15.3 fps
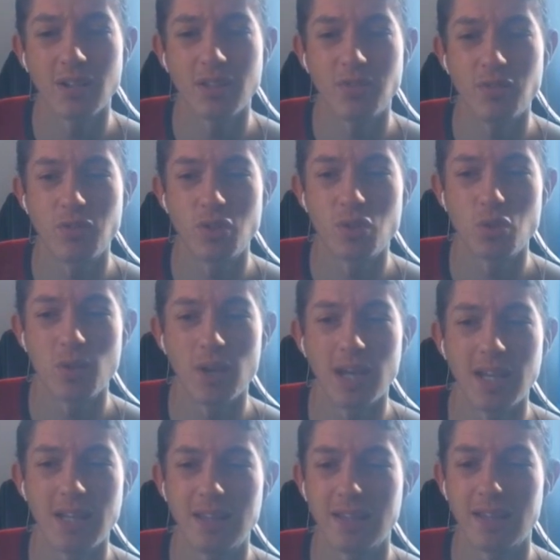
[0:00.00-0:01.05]
If we drew
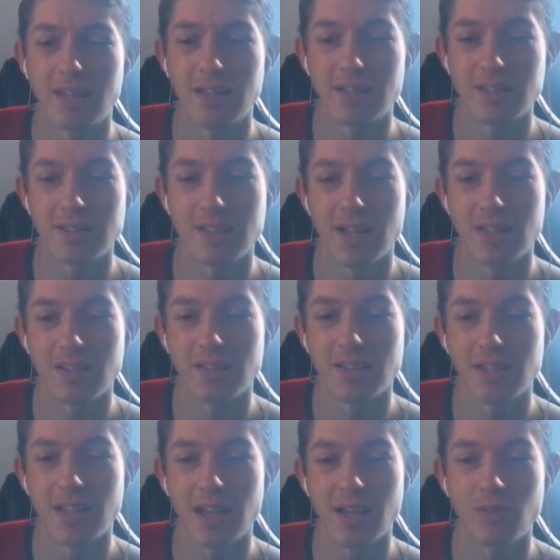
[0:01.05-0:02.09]
anything else other than
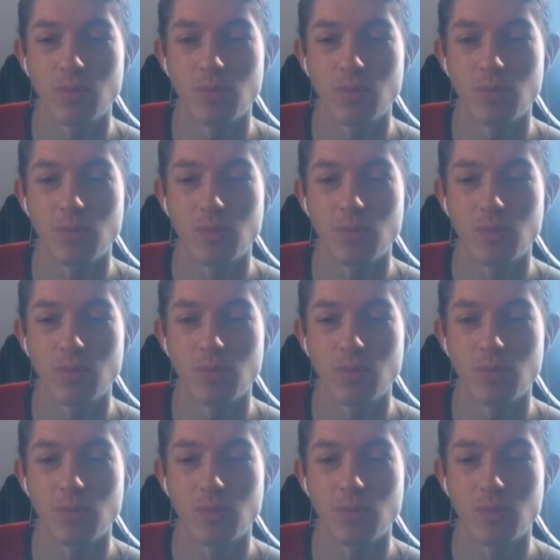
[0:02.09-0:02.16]
that,